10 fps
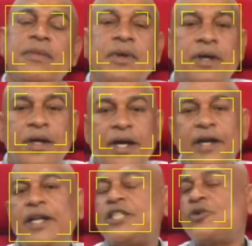Hear
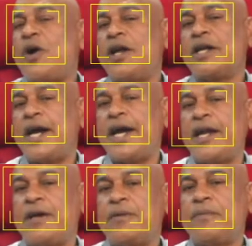this one,
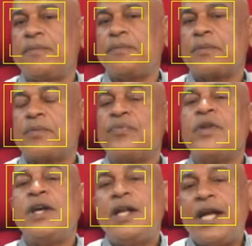Guyana.
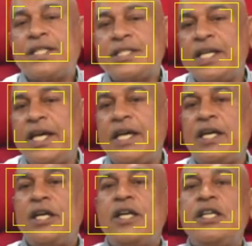Let's say
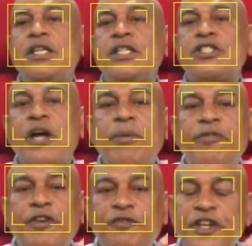some of
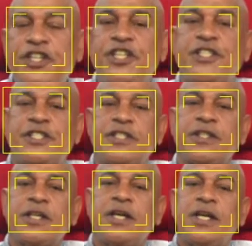the fishes
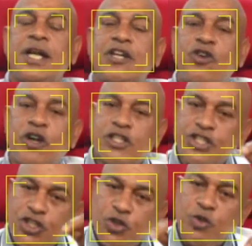that
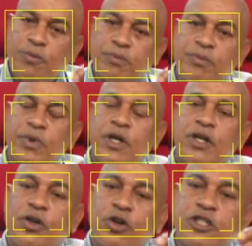consume
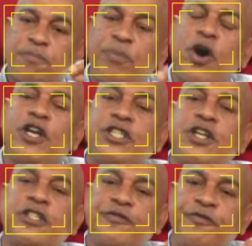those
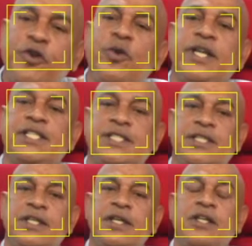poisonous fluids
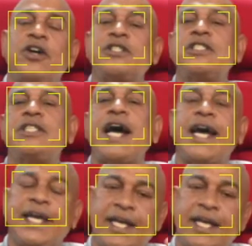doesn't die,